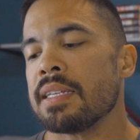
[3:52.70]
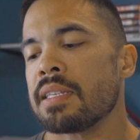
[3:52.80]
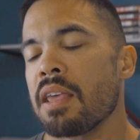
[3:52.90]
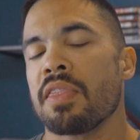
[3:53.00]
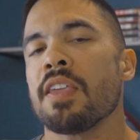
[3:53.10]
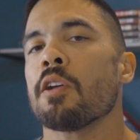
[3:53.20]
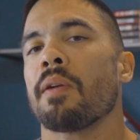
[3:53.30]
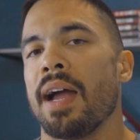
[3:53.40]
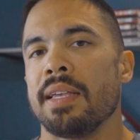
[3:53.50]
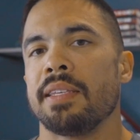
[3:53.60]
is
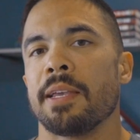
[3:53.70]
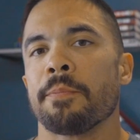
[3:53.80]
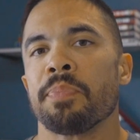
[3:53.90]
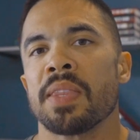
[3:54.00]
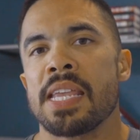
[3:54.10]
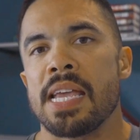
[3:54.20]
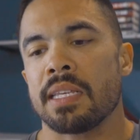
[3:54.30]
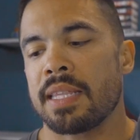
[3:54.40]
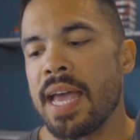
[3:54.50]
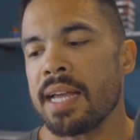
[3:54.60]
theorizing
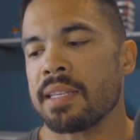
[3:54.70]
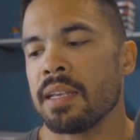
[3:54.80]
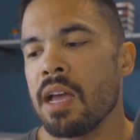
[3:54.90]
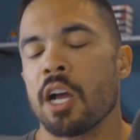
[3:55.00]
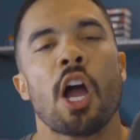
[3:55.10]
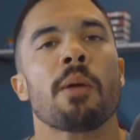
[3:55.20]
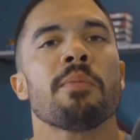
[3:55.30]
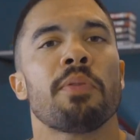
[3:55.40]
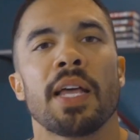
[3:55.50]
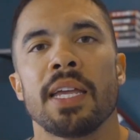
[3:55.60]
is that a carbon
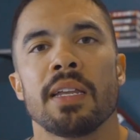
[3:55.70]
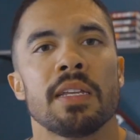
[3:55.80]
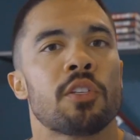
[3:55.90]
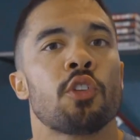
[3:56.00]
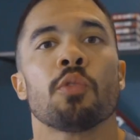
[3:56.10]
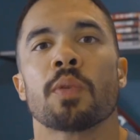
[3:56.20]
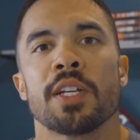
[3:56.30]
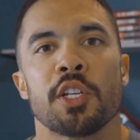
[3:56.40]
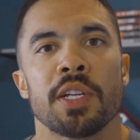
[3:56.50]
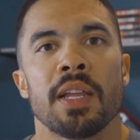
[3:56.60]
plate is too
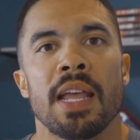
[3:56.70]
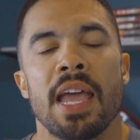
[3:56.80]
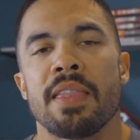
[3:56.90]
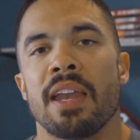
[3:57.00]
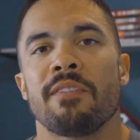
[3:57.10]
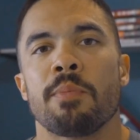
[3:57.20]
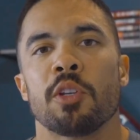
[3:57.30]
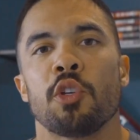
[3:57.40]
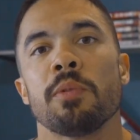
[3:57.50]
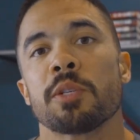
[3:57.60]
rigid, and then if you
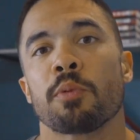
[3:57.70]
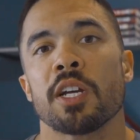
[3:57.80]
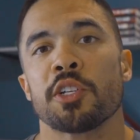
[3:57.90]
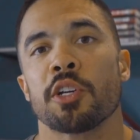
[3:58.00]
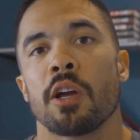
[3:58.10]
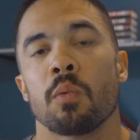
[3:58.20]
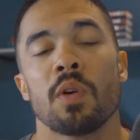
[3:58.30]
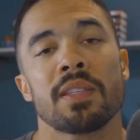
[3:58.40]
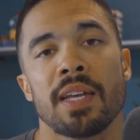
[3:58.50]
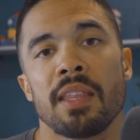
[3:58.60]
put too much pressure on
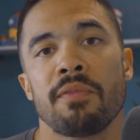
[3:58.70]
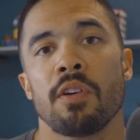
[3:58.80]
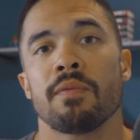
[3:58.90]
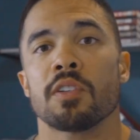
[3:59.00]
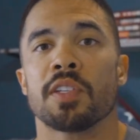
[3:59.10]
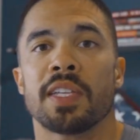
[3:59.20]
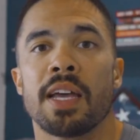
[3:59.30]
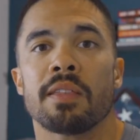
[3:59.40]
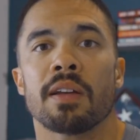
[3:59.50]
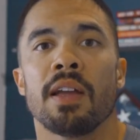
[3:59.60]
one side of the foot versus the
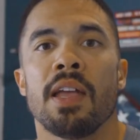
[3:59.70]
other,